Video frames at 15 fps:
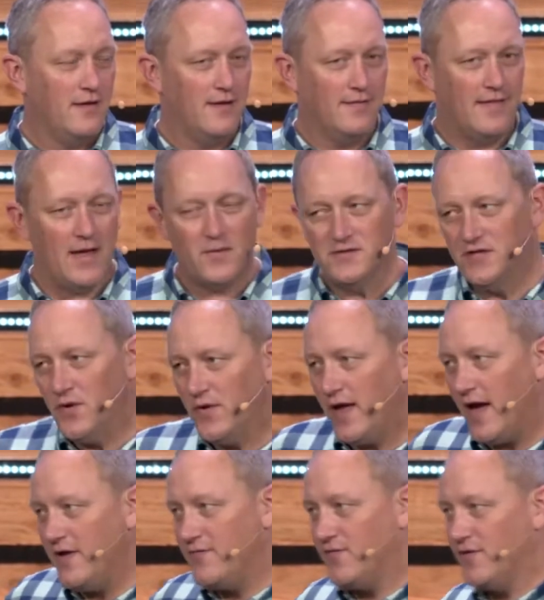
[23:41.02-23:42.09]
Like, was it
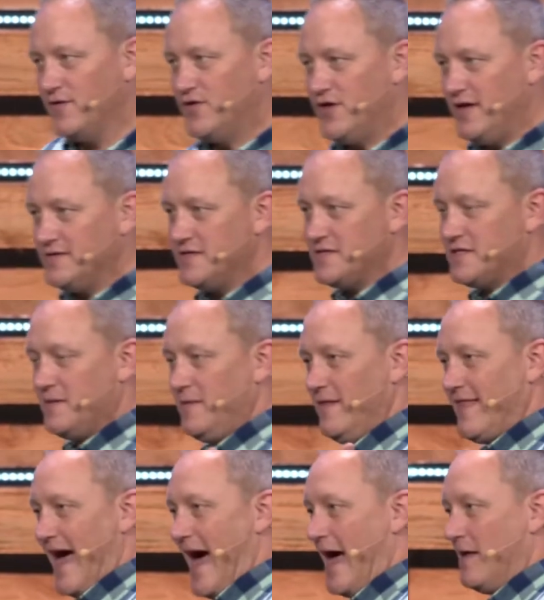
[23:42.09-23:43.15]
okay for Jesus to be
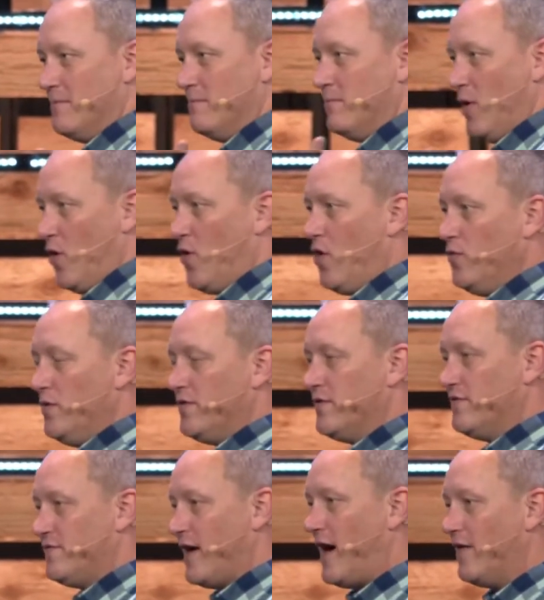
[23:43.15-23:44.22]
that bold with the
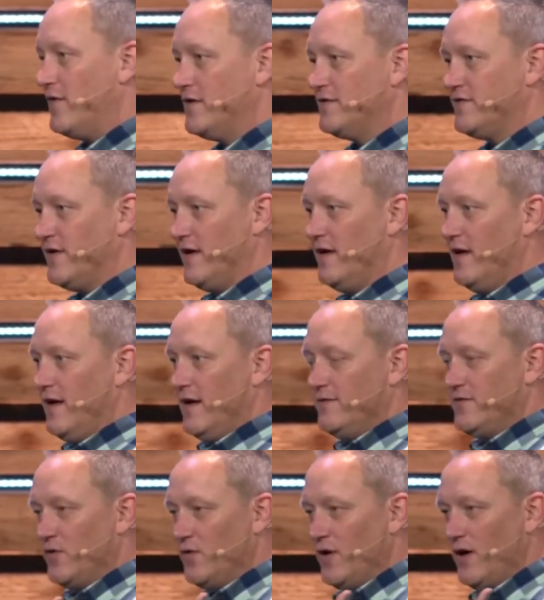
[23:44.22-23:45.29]
Father to
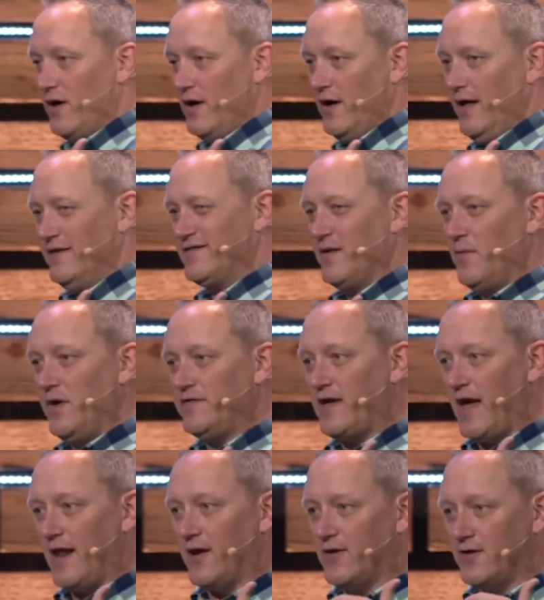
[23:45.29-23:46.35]
in some ways
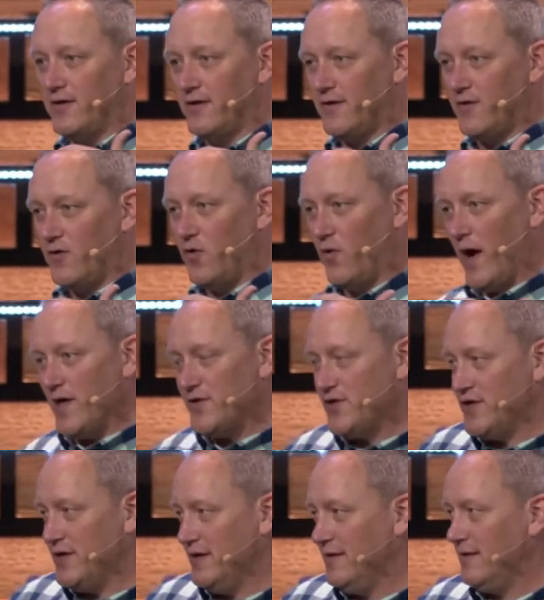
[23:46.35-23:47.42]
kind of
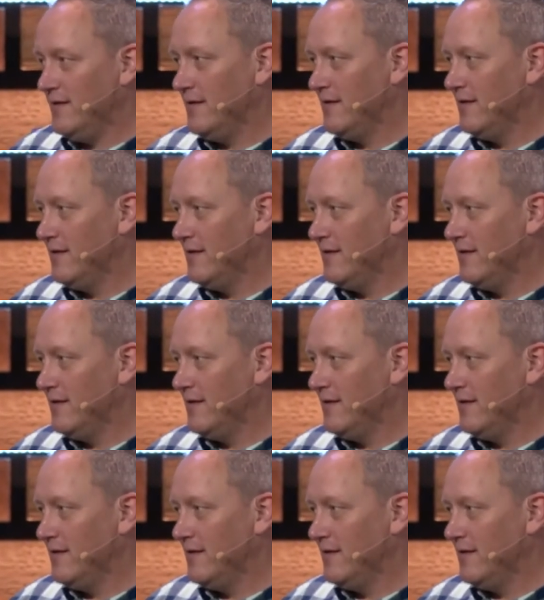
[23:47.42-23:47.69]
question